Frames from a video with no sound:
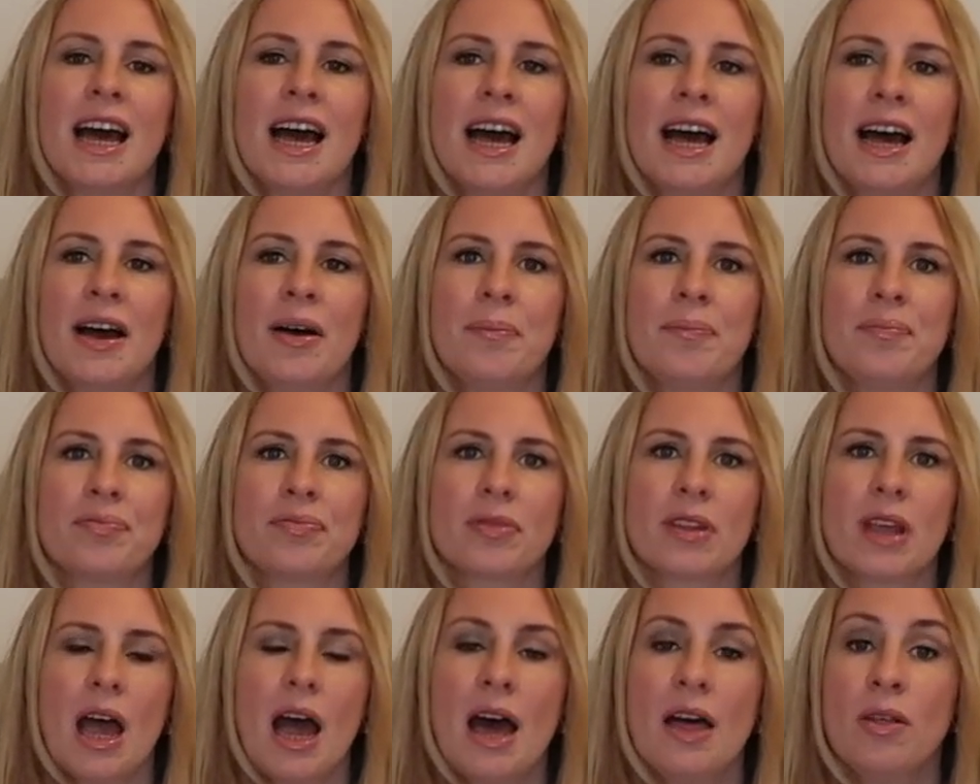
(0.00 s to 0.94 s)
Um,
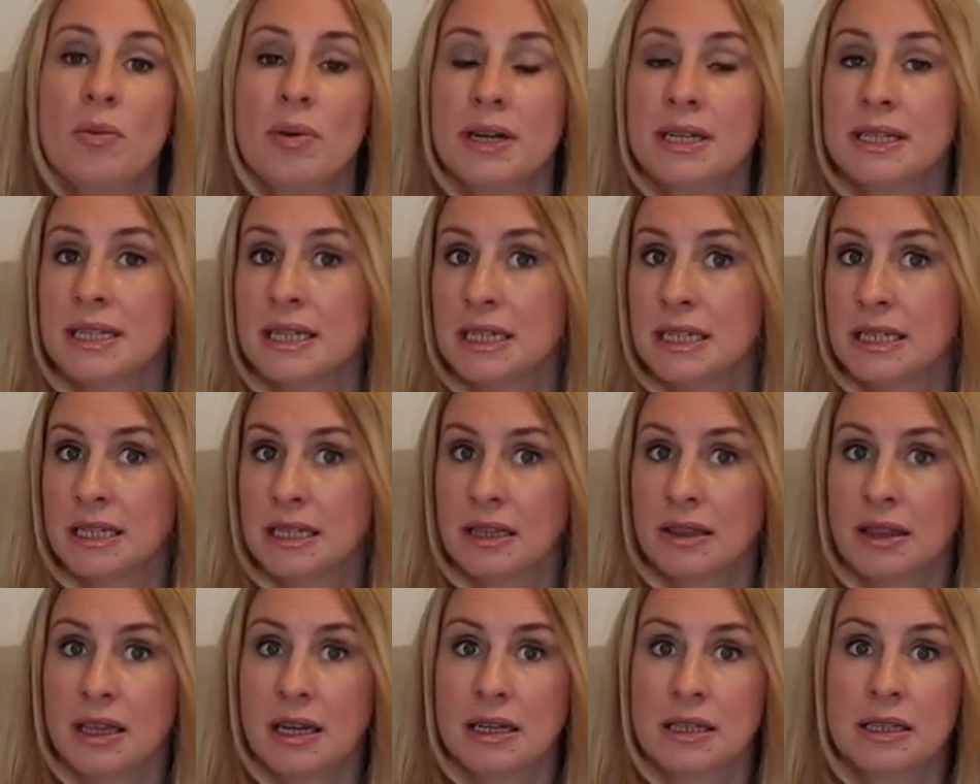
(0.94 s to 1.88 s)
otherwise, there's
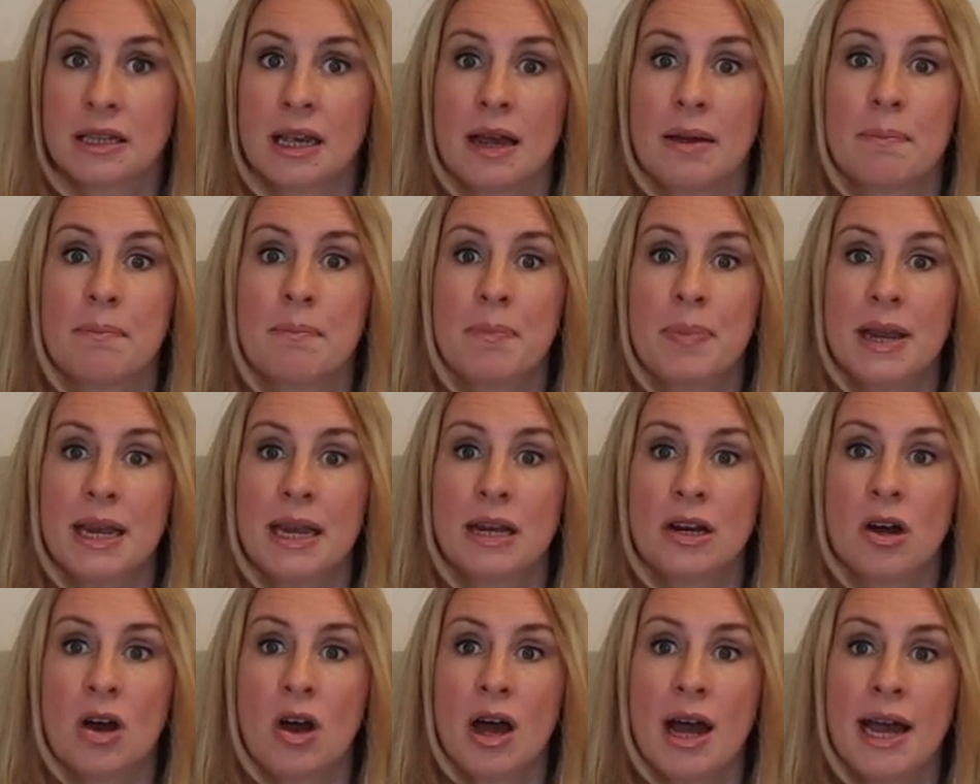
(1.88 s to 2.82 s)
things like
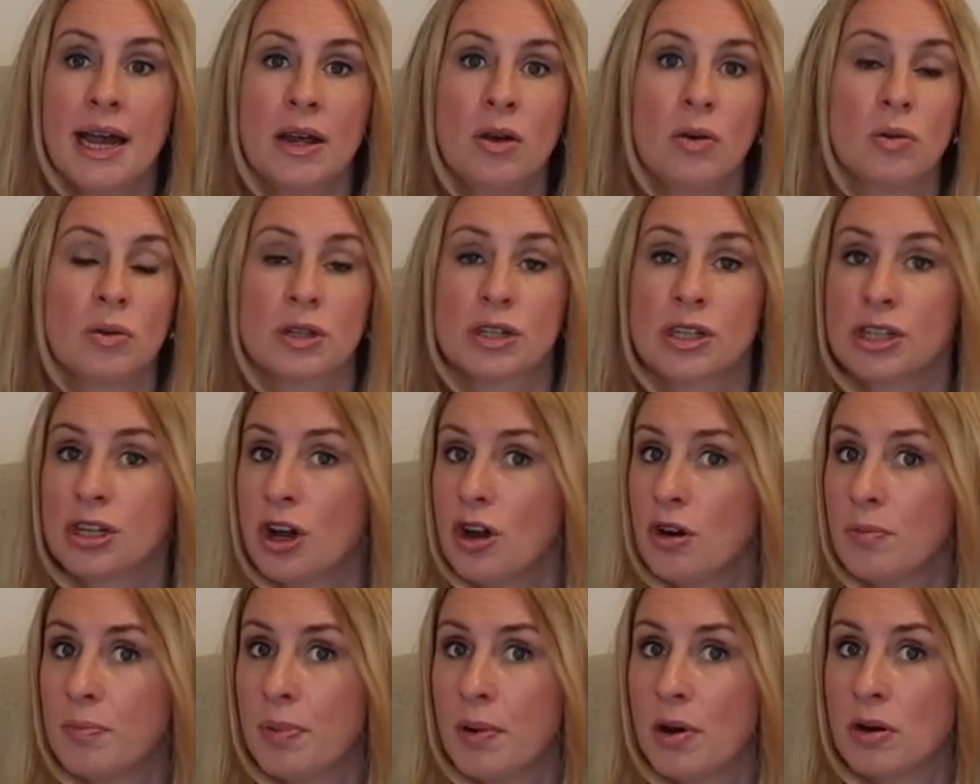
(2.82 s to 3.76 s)
BNI or
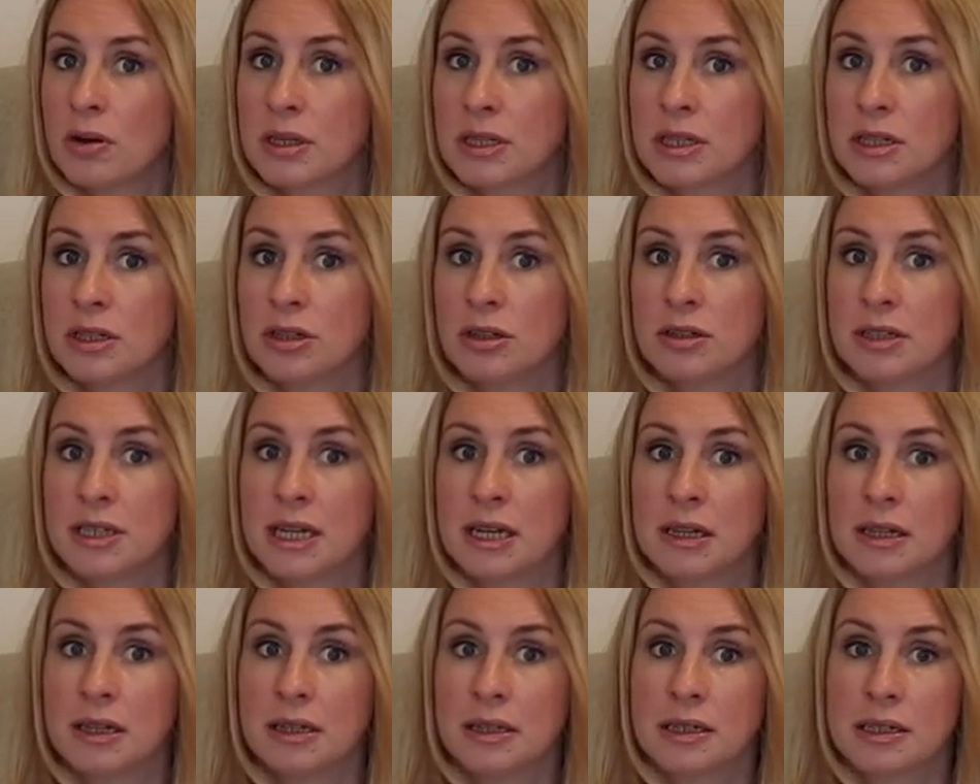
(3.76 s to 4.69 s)
Soapbox in New
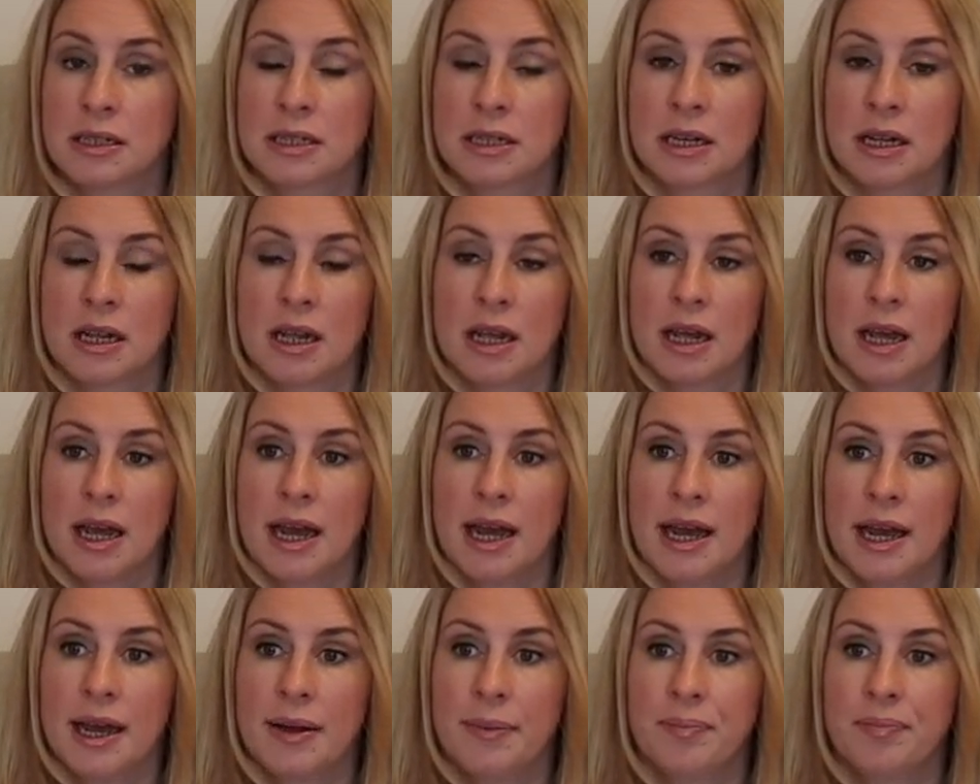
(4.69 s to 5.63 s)
Zealand.
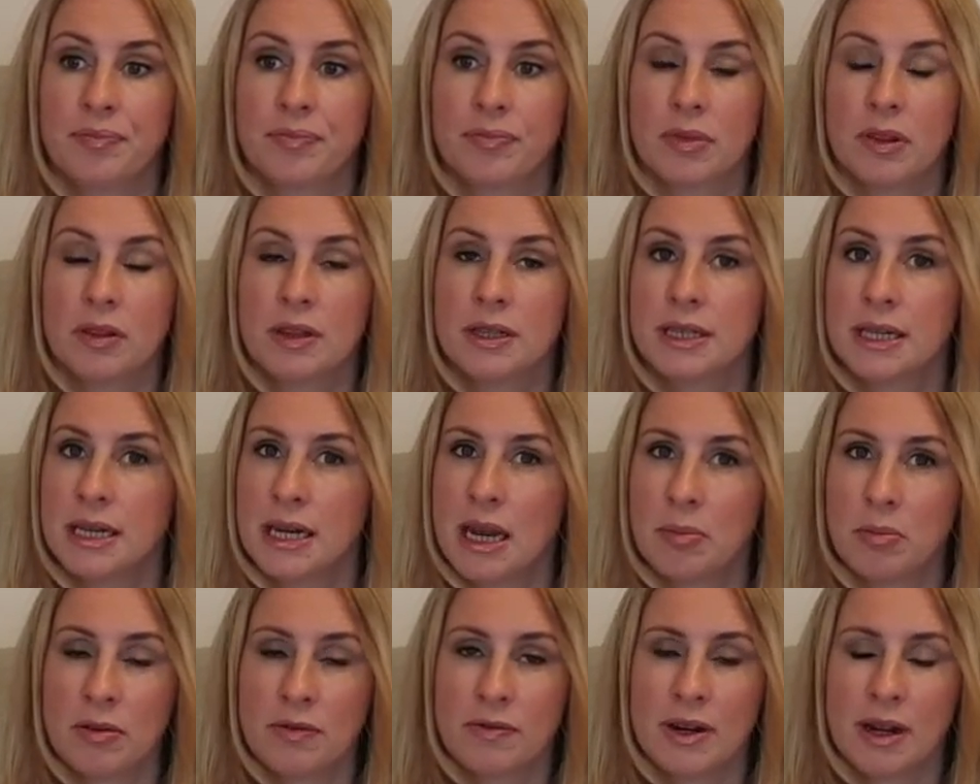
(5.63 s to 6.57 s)
Um, there's a
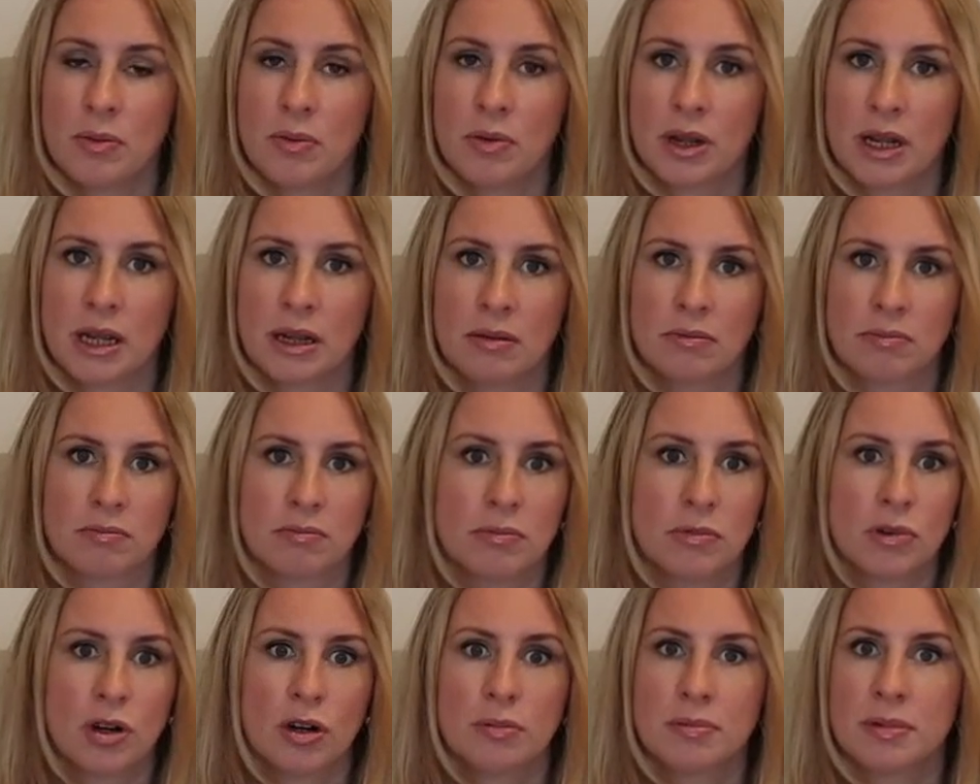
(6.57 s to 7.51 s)
number of networking
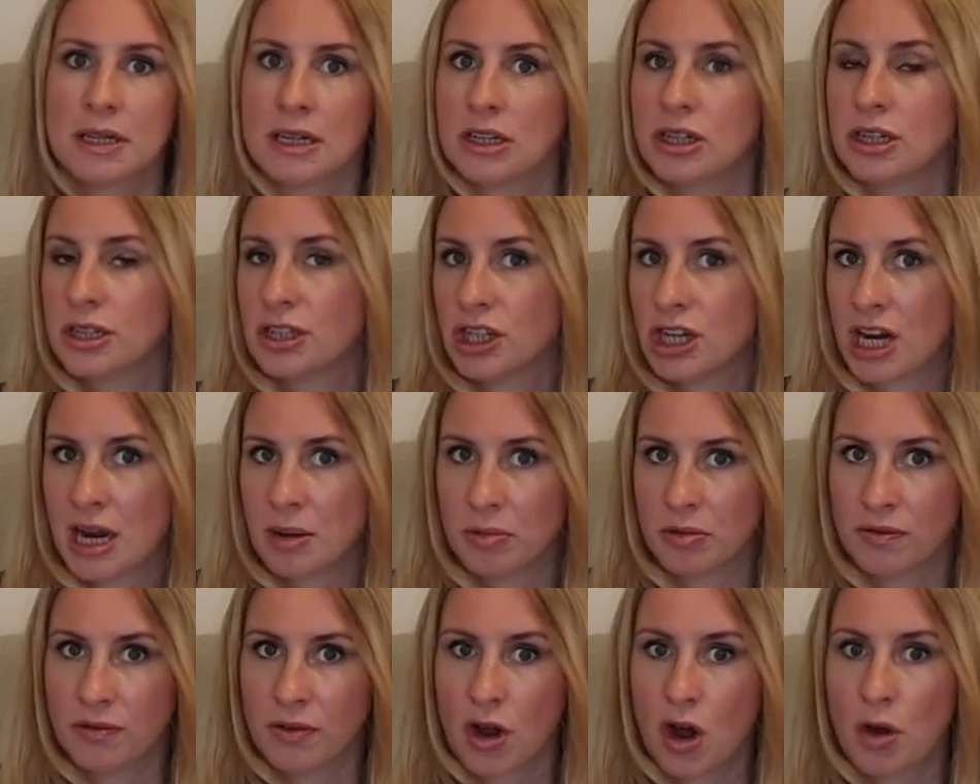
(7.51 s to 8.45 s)
groups such as
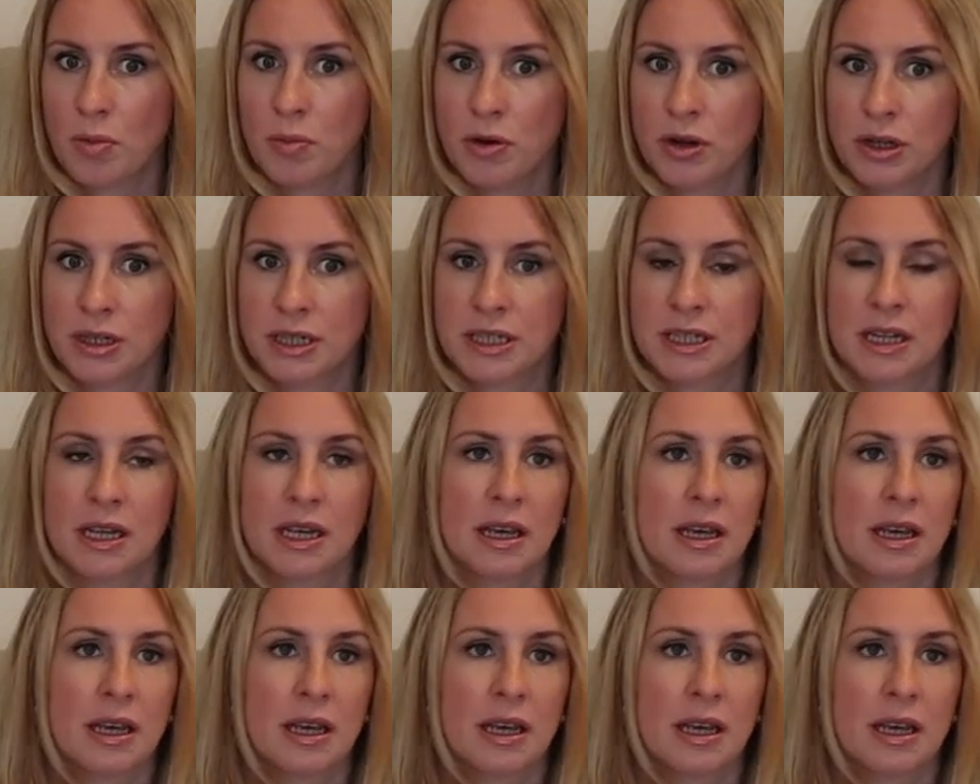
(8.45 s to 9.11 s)
Chamber of Commerce.